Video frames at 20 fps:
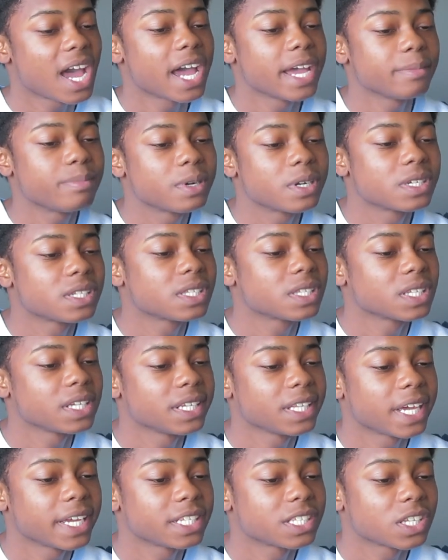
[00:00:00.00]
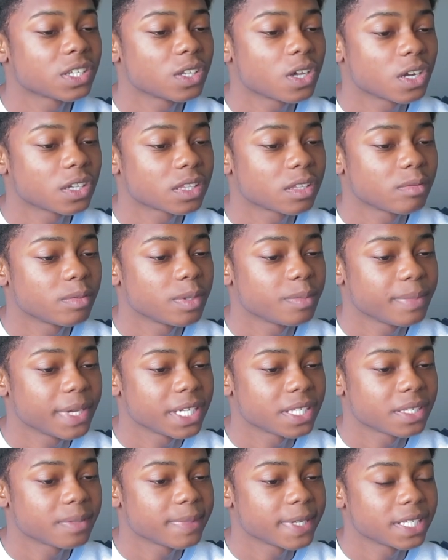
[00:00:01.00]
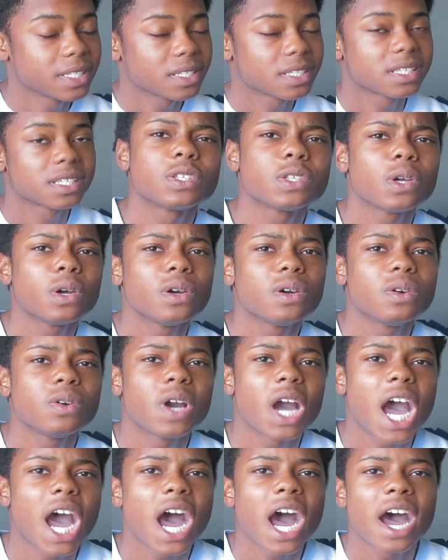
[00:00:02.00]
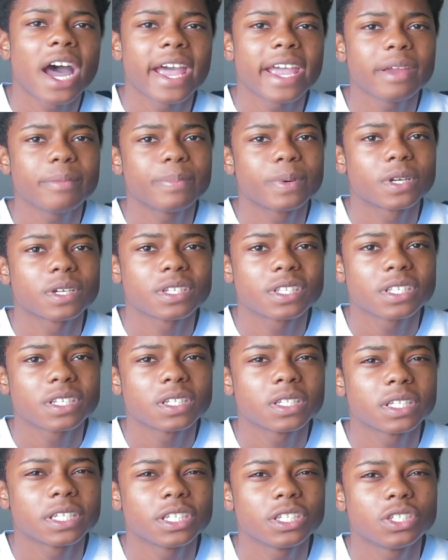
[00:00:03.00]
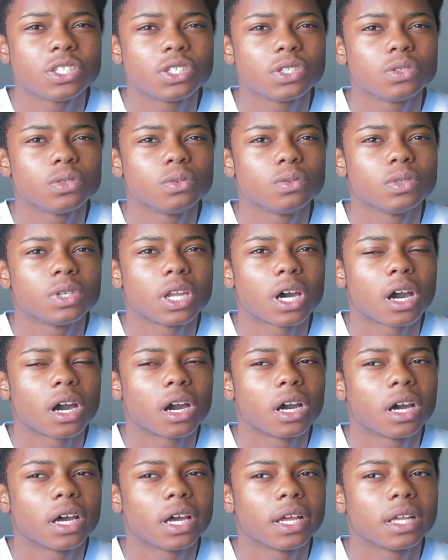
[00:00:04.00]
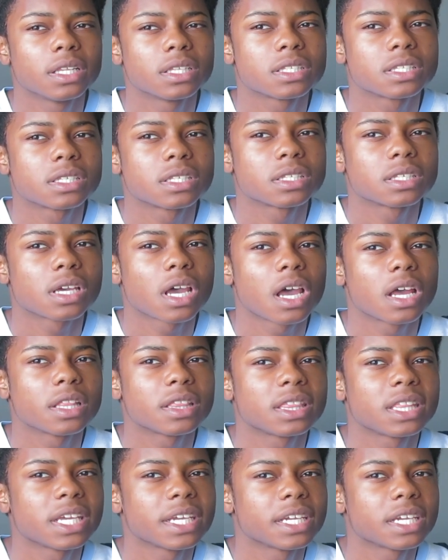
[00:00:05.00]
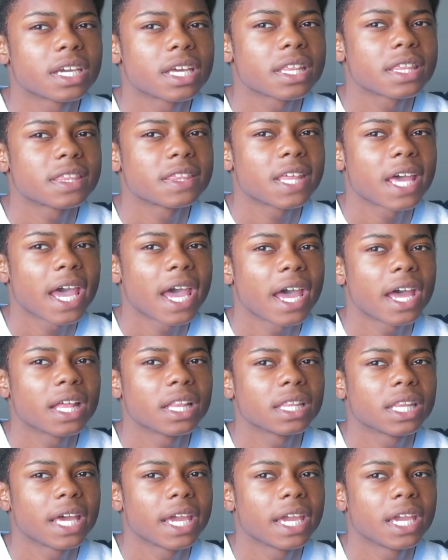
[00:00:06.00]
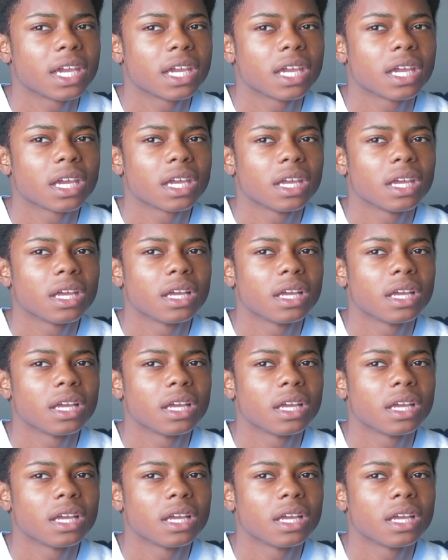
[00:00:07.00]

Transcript: I personally like to lock them in basements. So I personally do not think that like,